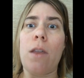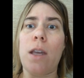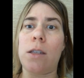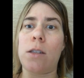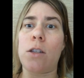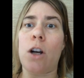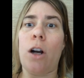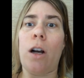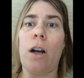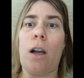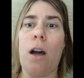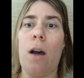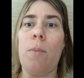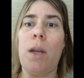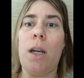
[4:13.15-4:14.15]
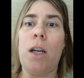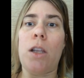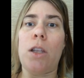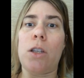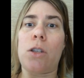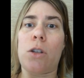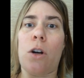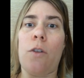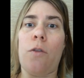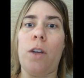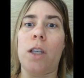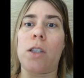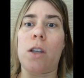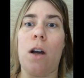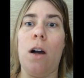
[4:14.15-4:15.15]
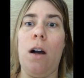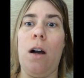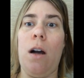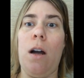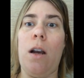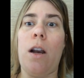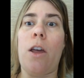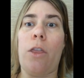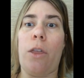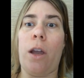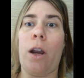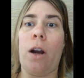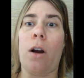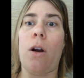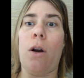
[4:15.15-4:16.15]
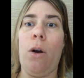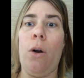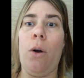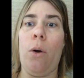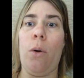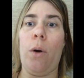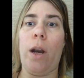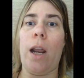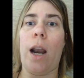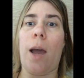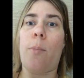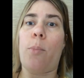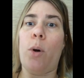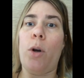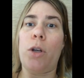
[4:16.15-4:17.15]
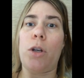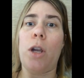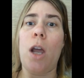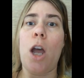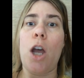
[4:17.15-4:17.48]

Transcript: They started coming to the surface on their own, and I put